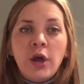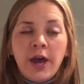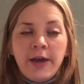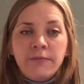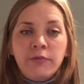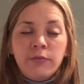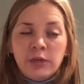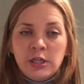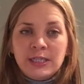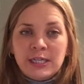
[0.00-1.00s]
from
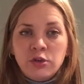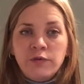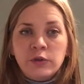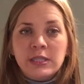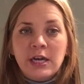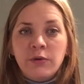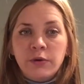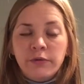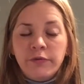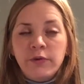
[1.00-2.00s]
when you sent off your
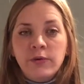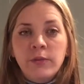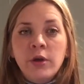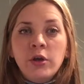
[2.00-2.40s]
CR1 form,